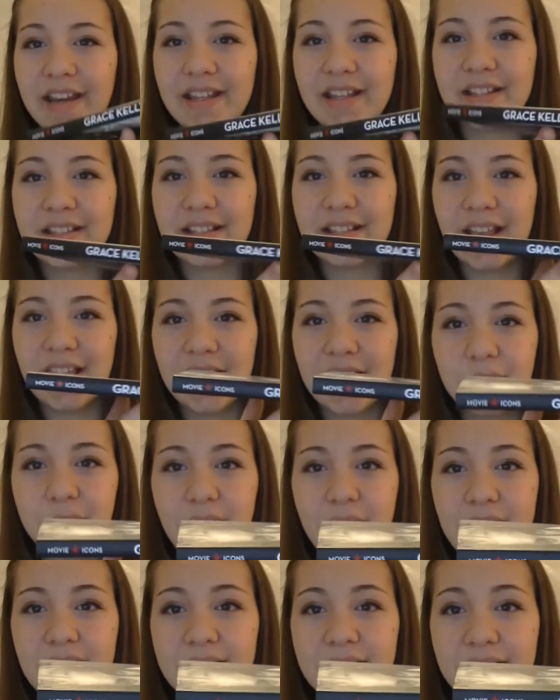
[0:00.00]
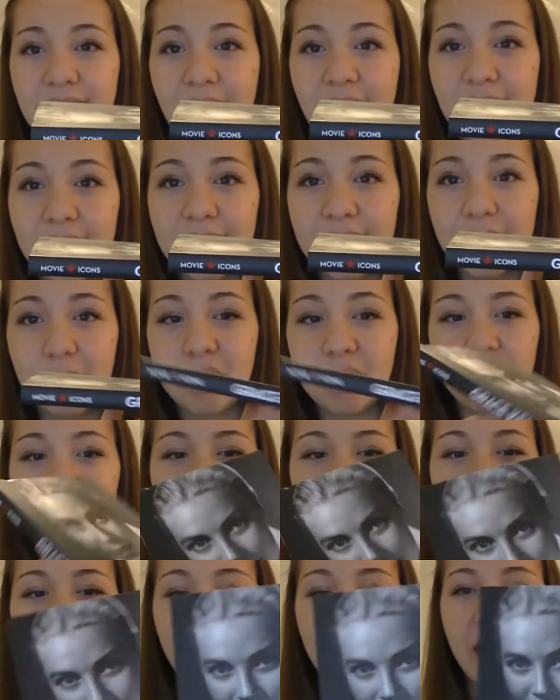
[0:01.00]
it's a Grace Kelly
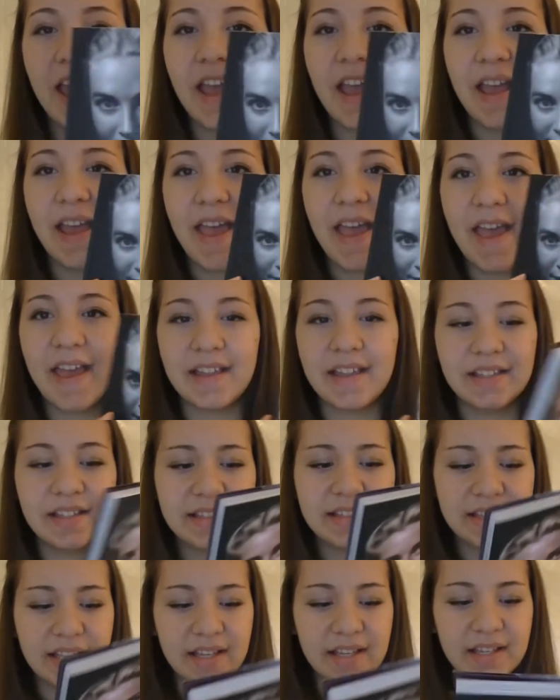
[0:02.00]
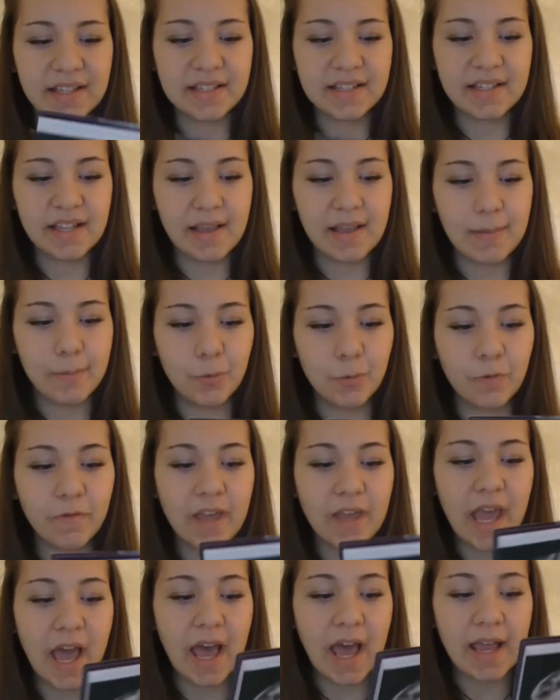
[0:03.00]
book and this is uh,
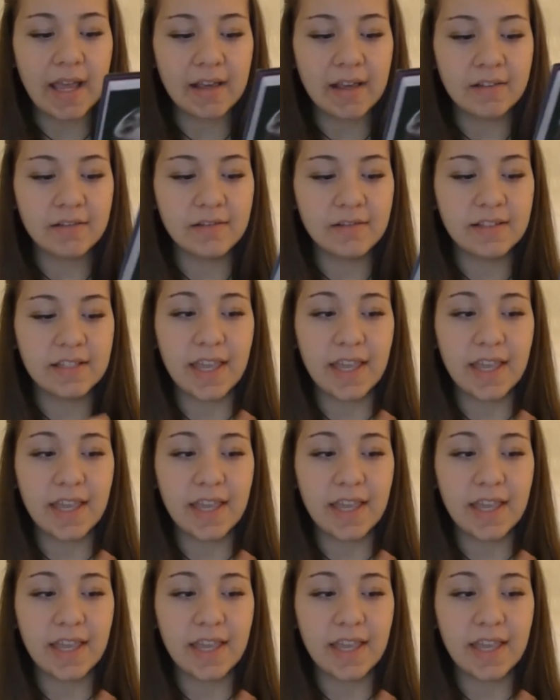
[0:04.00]
Movie Icons